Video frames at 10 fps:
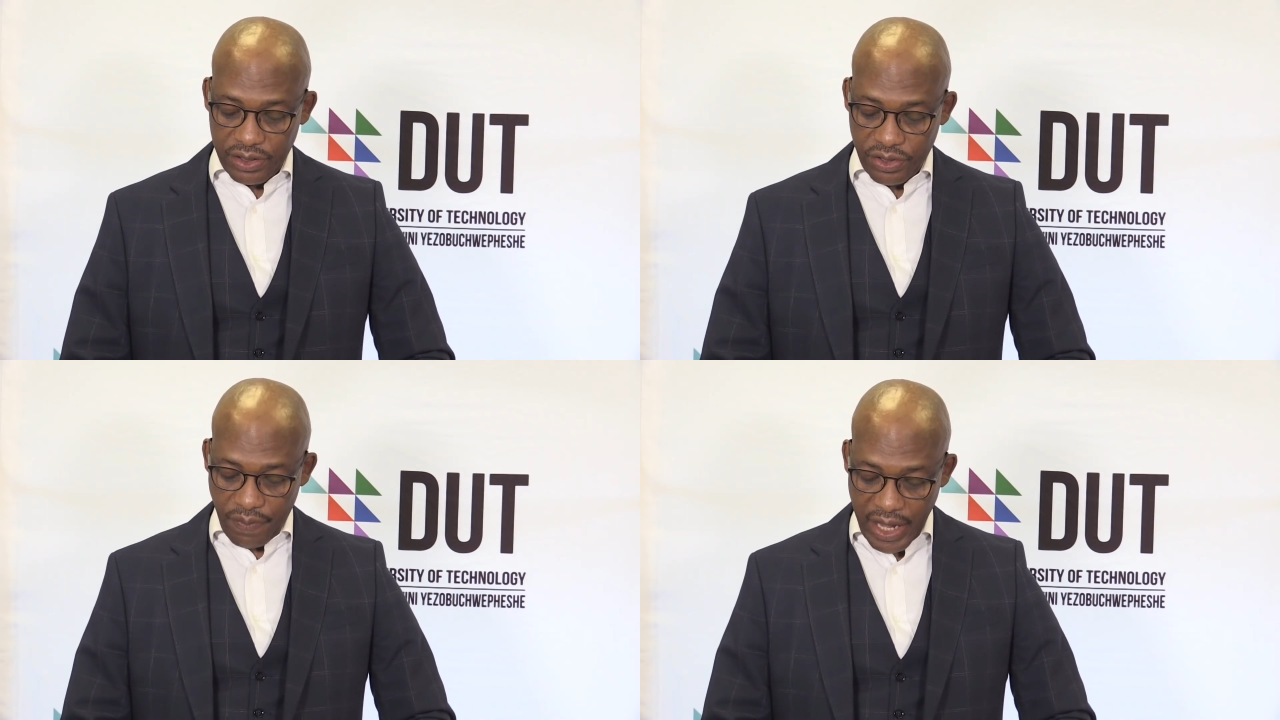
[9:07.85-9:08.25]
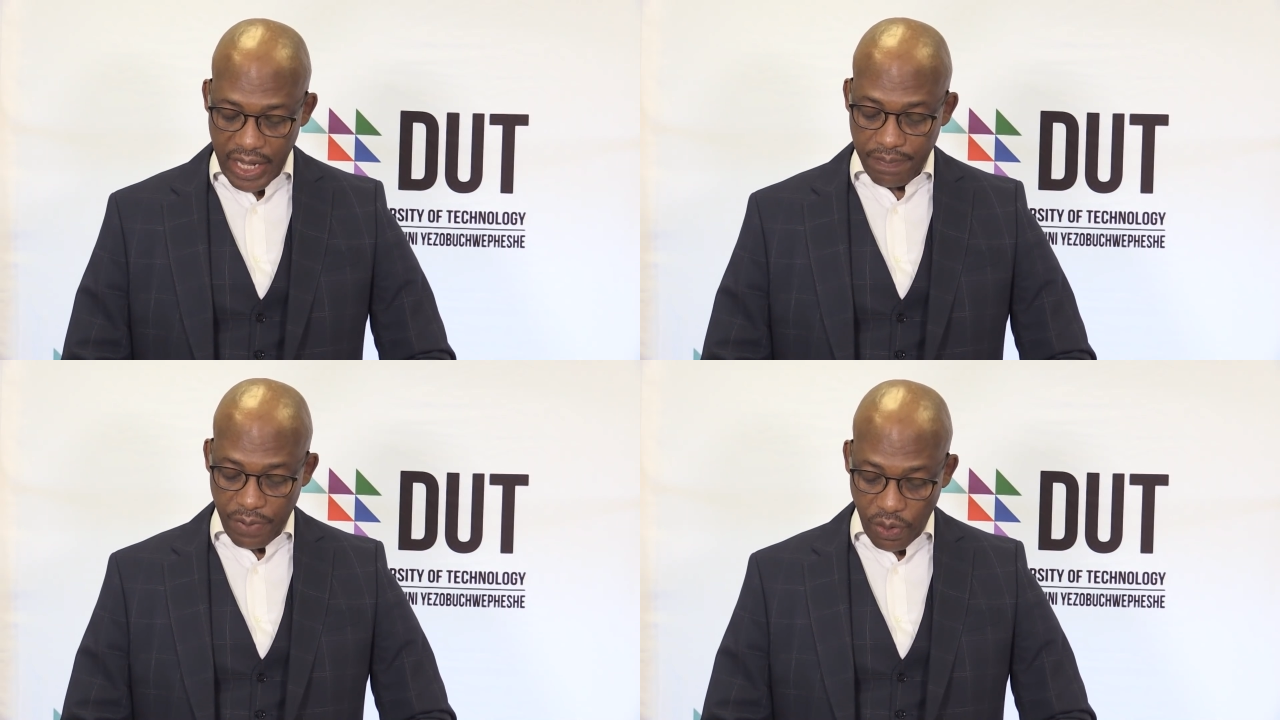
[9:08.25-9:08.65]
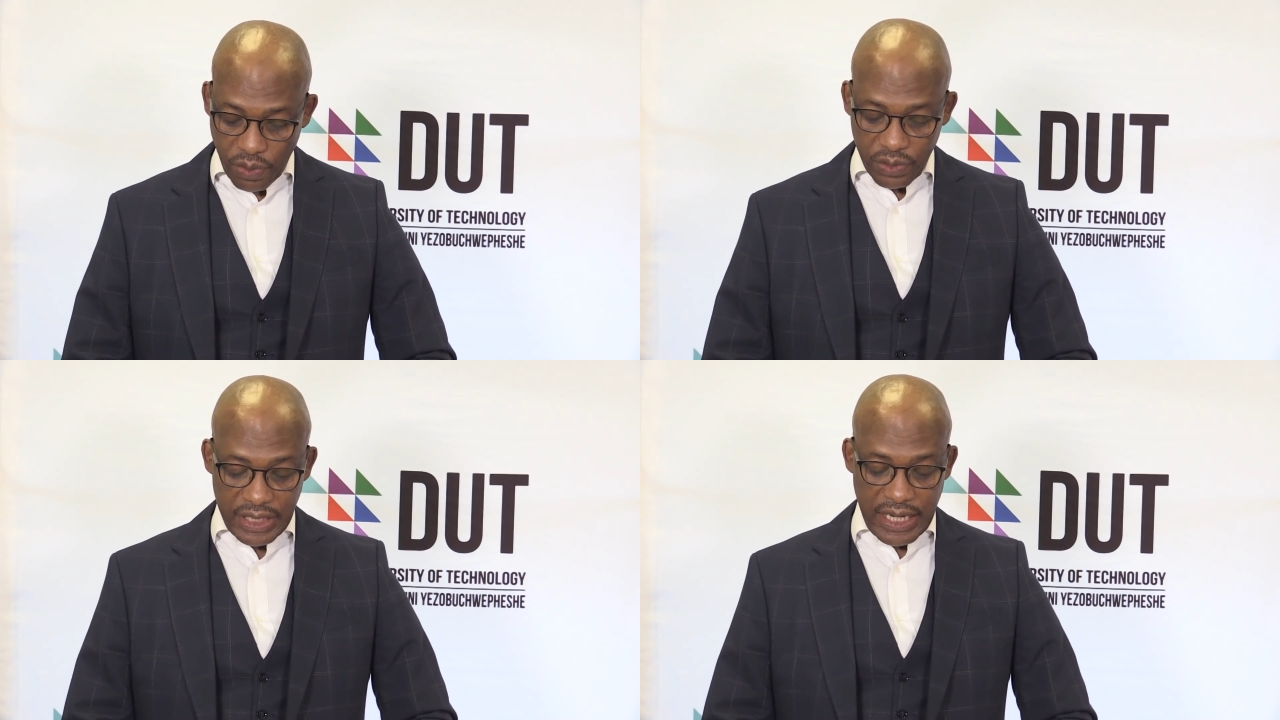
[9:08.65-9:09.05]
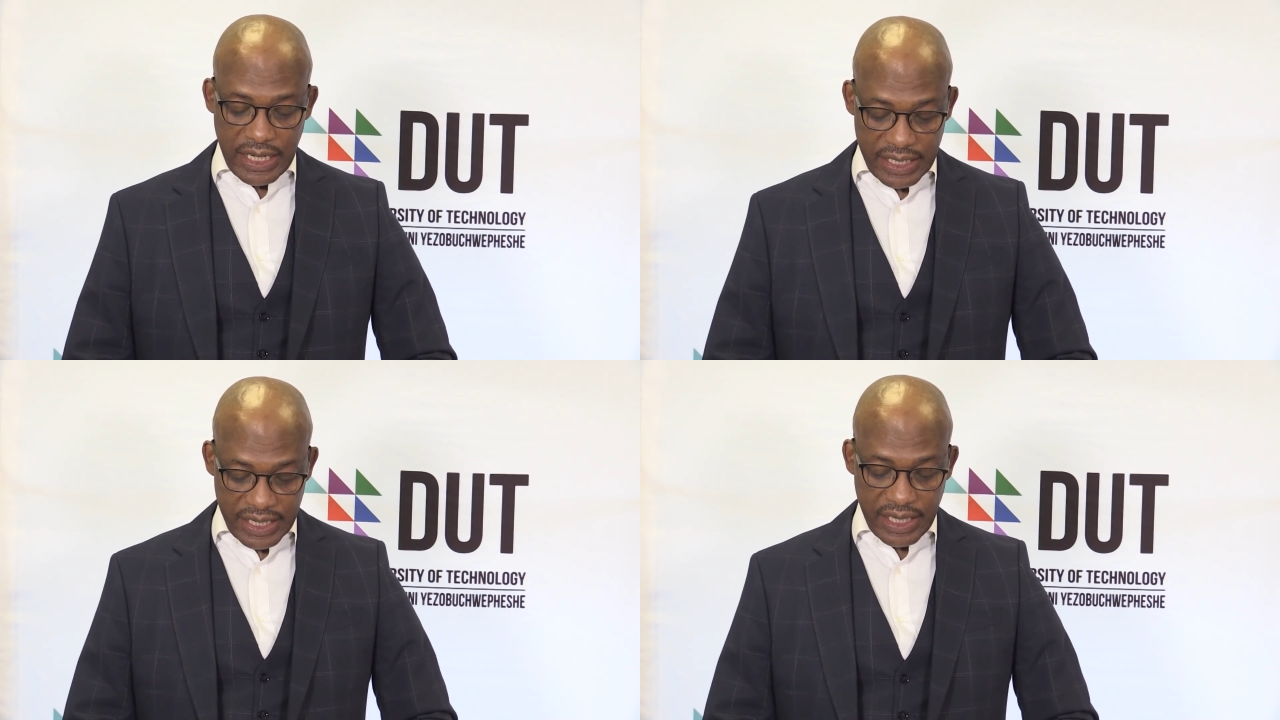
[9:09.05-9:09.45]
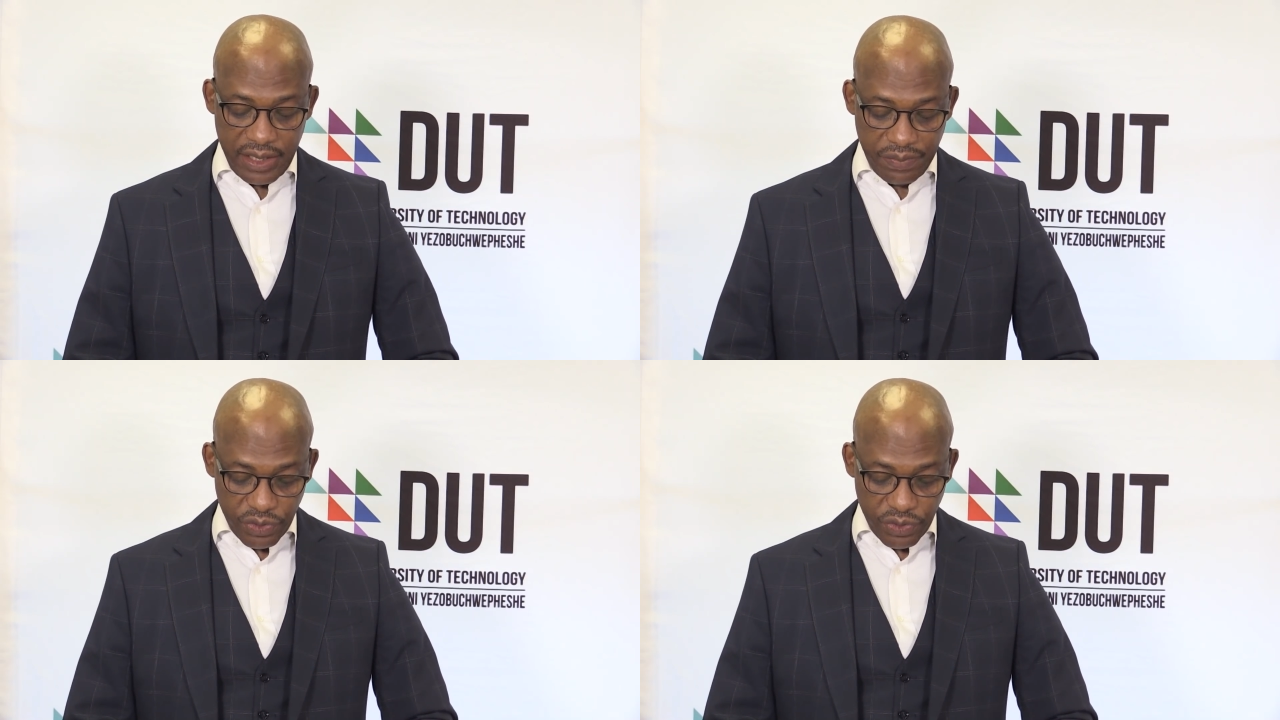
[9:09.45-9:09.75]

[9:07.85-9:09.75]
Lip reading: to make bold and daring